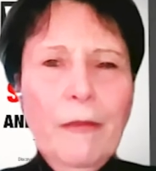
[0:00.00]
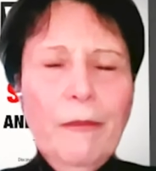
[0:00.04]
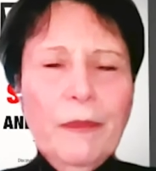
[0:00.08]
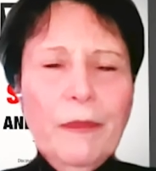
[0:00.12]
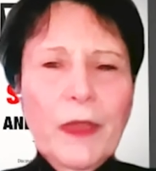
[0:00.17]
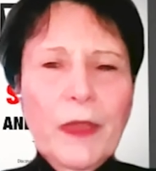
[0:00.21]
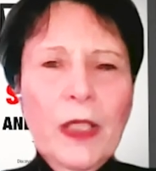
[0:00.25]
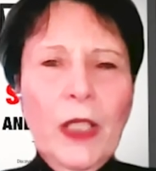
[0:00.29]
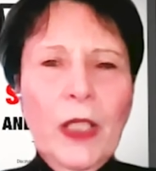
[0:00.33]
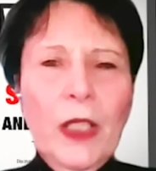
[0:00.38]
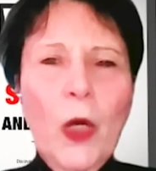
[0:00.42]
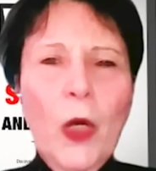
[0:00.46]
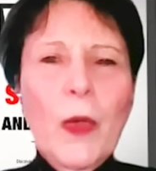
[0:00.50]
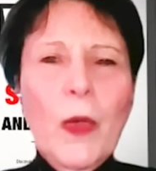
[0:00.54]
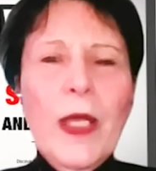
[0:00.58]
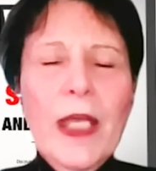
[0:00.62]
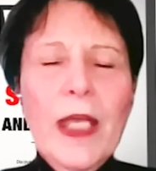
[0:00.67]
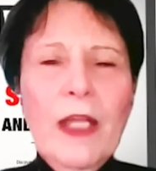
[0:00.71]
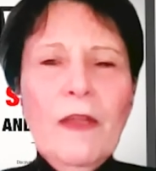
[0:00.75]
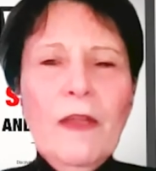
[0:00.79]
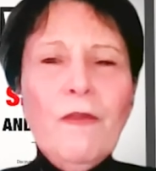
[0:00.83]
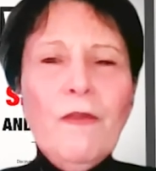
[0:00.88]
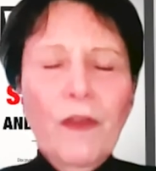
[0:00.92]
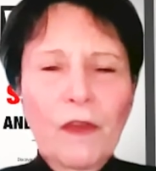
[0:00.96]
you know,
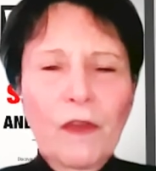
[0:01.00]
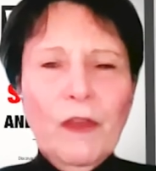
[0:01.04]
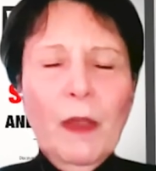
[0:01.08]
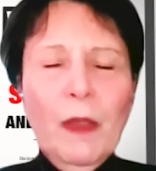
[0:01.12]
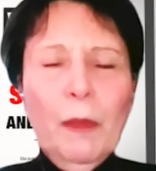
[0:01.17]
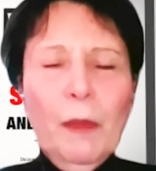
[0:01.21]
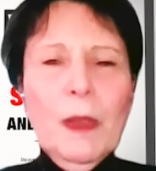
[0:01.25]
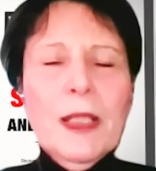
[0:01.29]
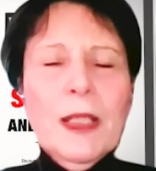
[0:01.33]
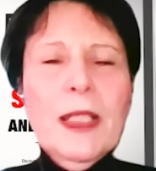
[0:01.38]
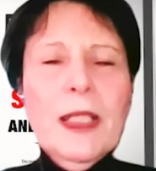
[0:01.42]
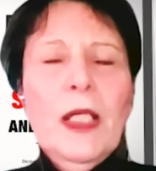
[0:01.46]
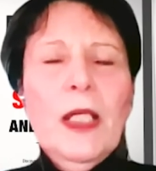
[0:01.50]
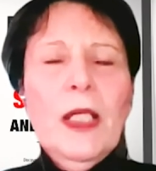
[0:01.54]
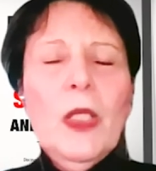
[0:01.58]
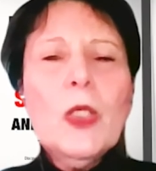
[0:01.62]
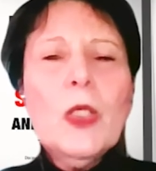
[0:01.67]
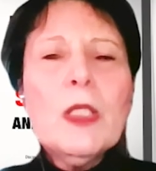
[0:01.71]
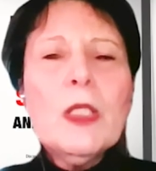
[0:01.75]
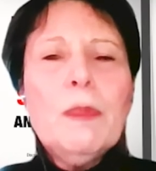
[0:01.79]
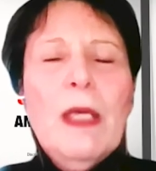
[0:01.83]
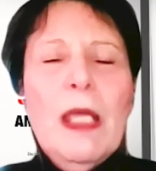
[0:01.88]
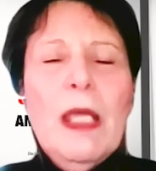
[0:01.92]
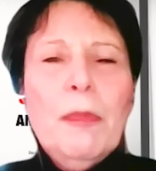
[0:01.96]
and 50% of
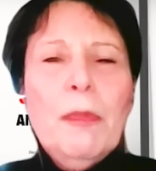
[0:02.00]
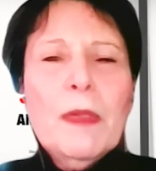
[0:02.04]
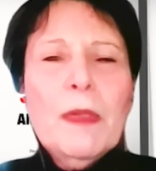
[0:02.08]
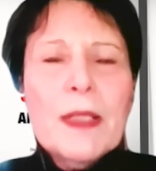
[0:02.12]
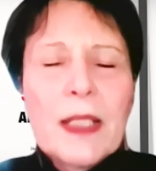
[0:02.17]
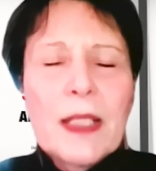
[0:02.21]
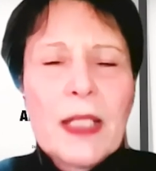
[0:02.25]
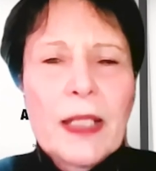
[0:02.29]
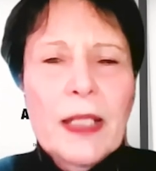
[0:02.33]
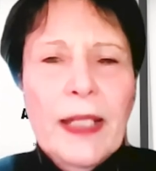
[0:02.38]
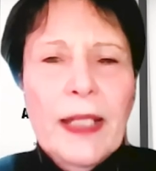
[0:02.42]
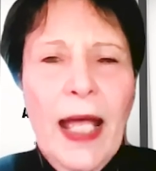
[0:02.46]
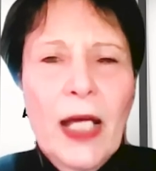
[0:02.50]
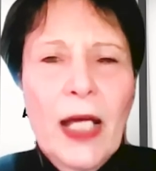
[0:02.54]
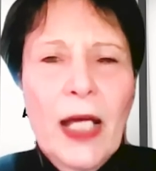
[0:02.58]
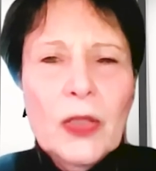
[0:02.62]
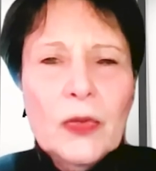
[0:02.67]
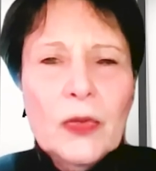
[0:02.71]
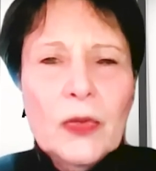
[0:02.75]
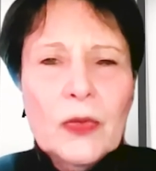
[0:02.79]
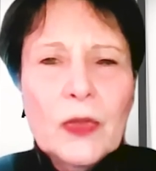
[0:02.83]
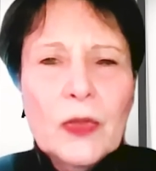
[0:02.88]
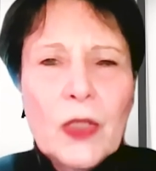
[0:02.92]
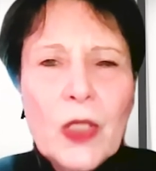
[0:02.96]
those people sit
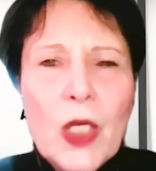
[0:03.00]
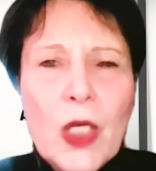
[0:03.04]
down.